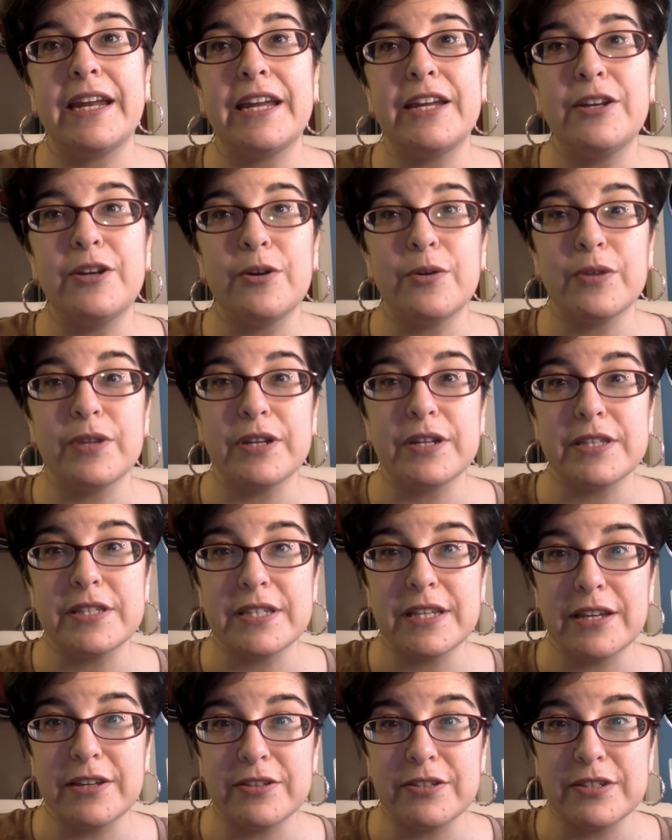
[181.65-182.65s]
I know that it
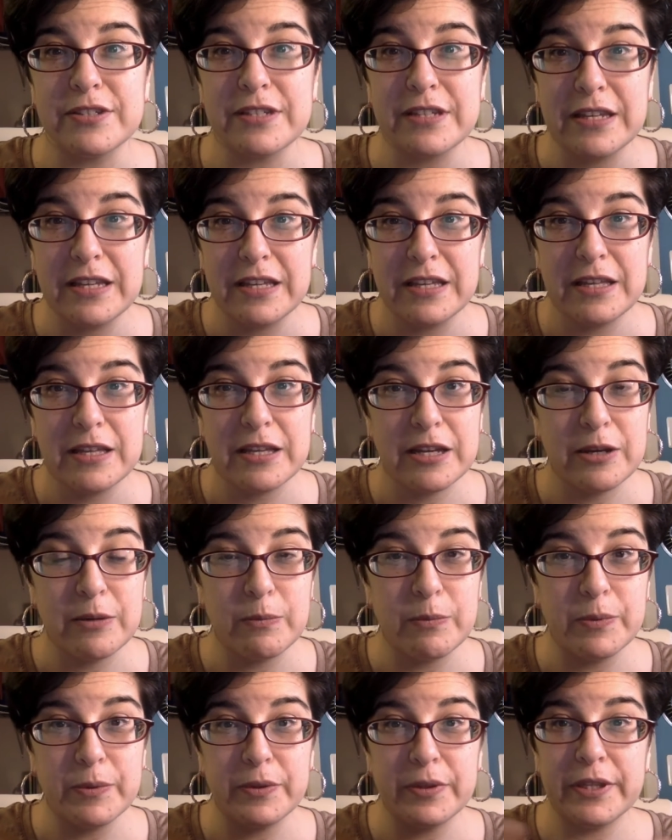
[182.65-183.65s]
sounds
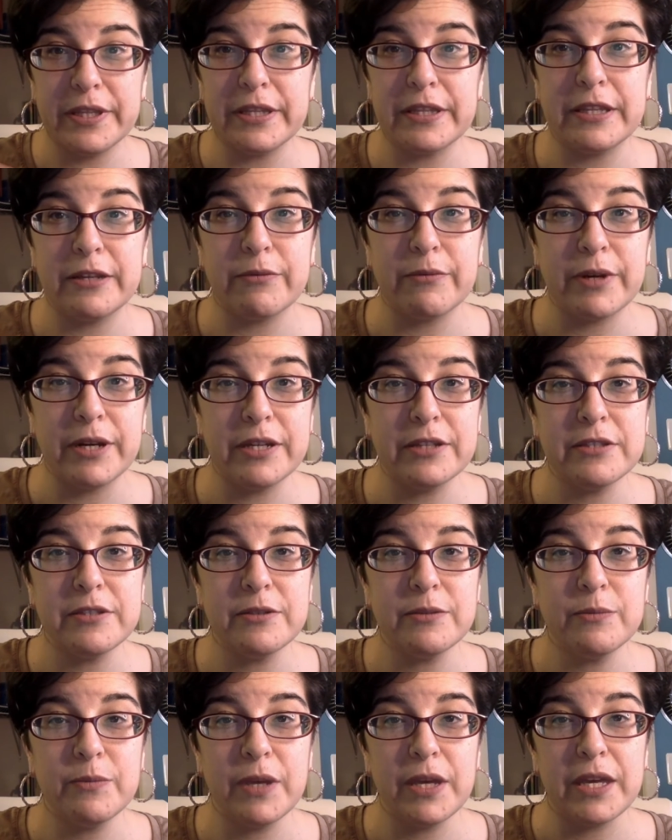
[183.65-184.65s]
completely
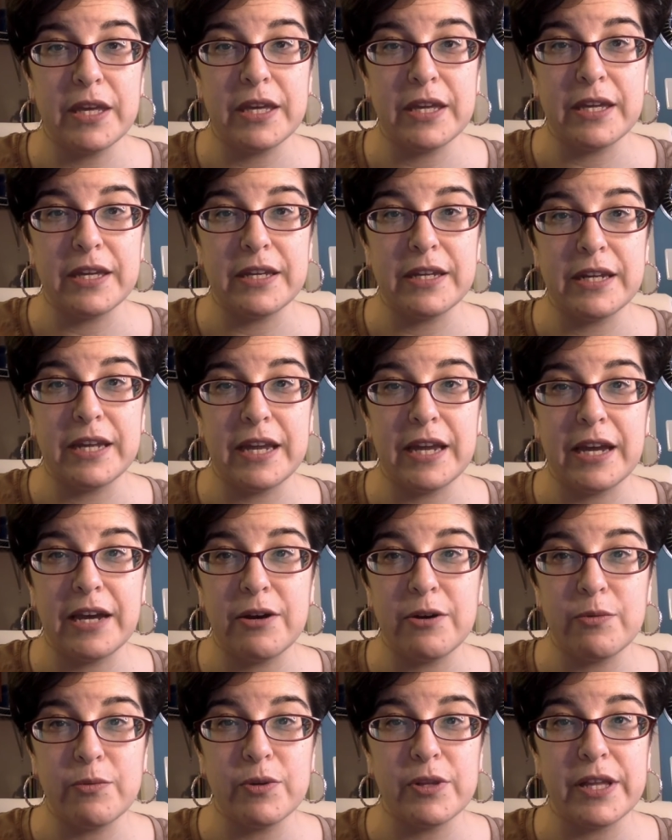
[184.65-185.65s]
random, and
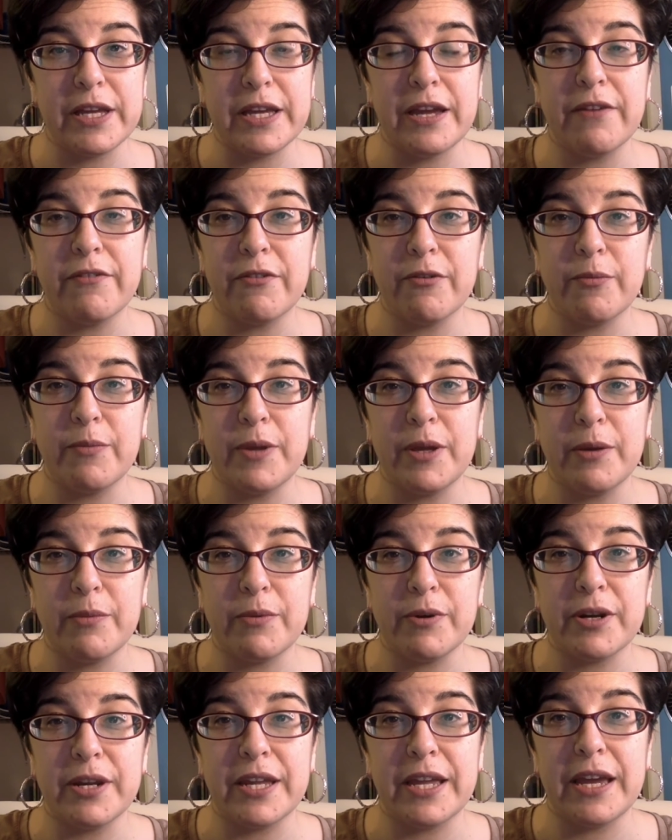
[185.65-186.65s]
how will I ever be
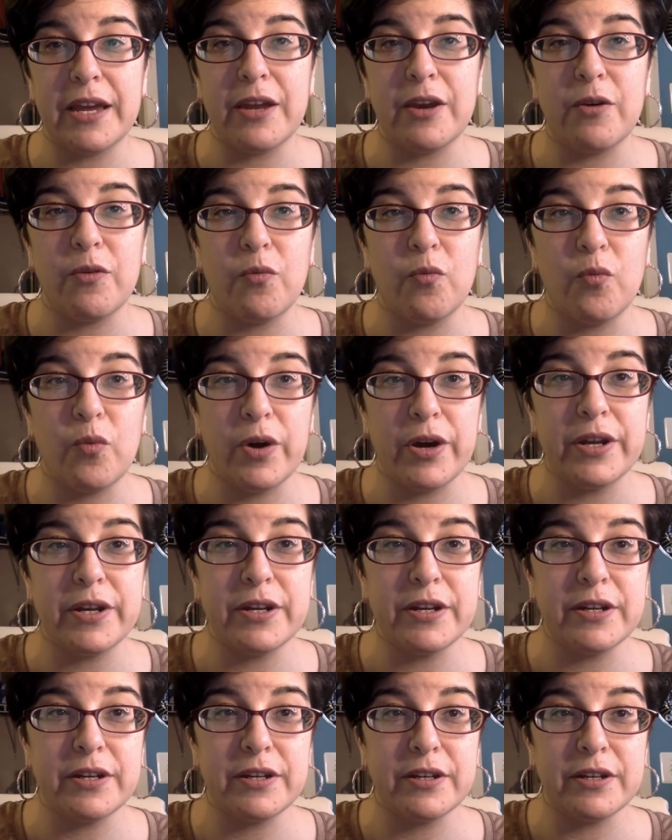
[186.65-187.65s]
able to get
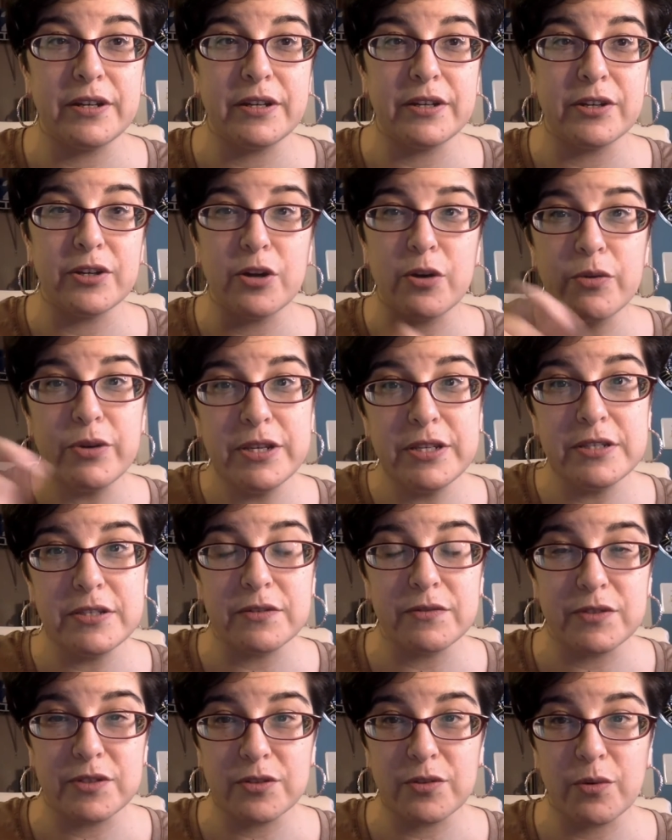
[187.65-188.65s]
one
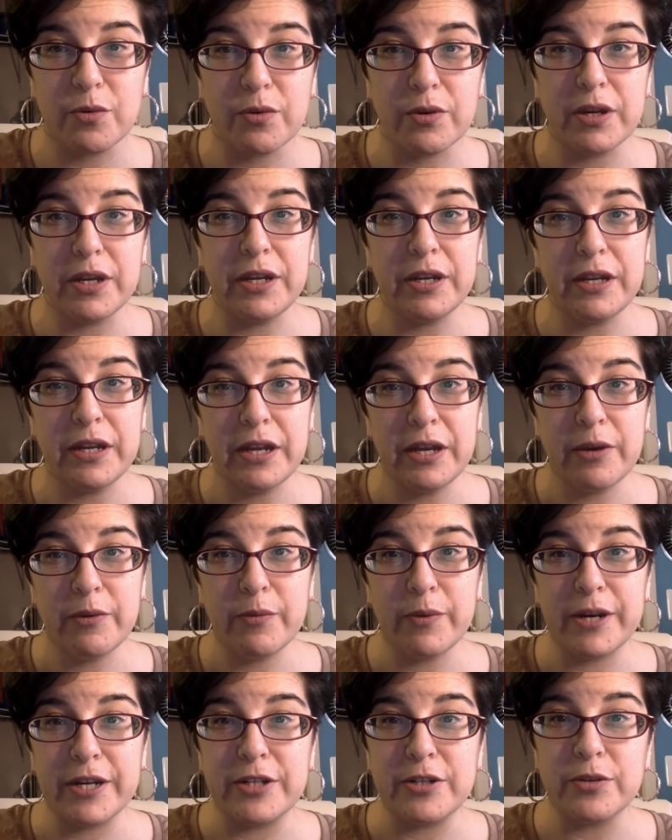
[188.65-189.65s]
cohesive story
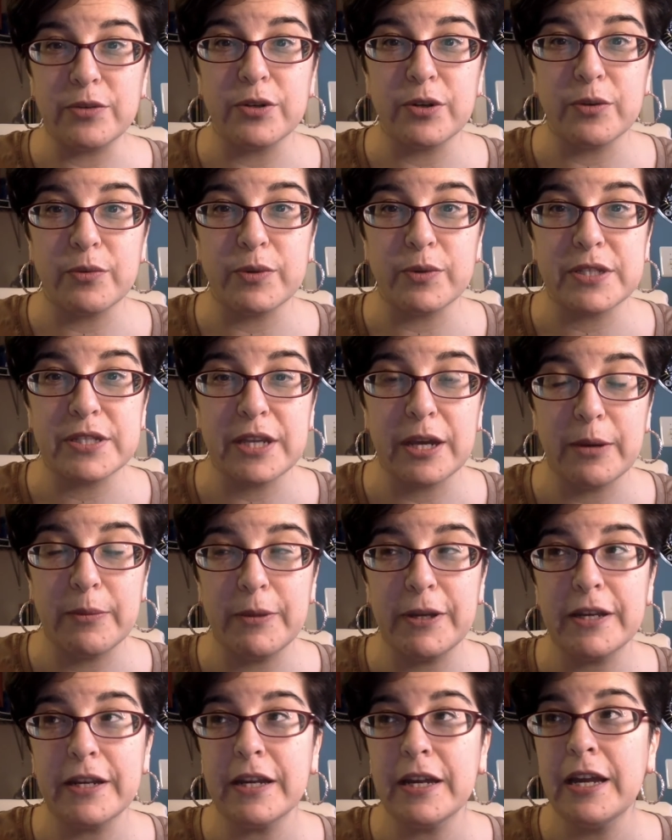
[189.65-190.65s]
when I don't know what's
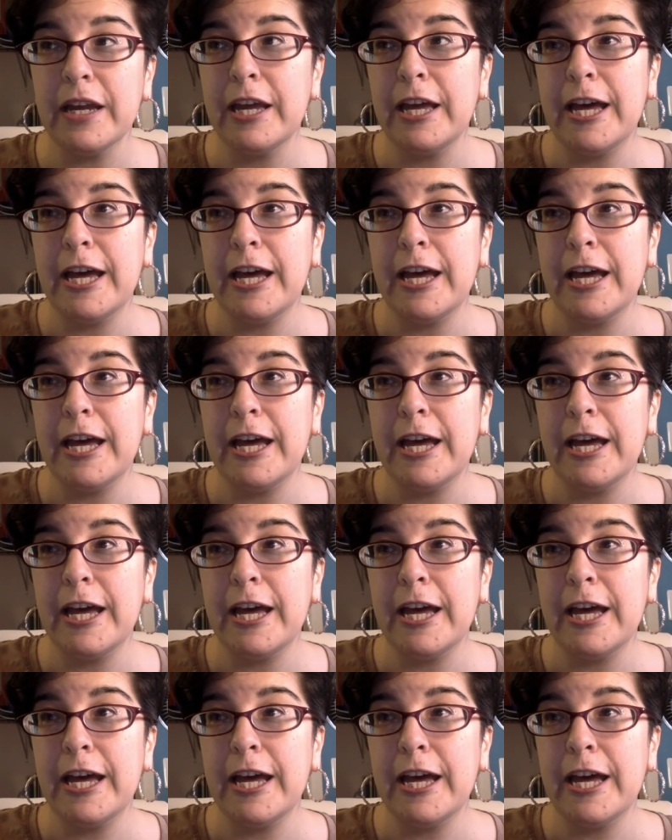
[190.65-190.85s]
coming?